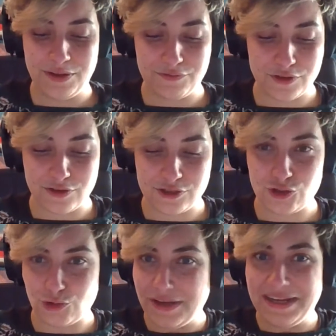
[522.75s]
with the
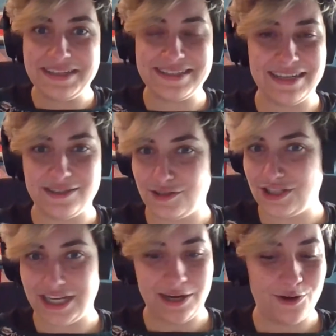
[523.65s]
strings and the
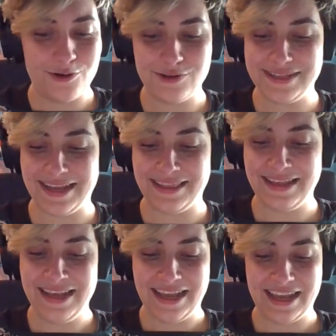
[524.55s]
cellos and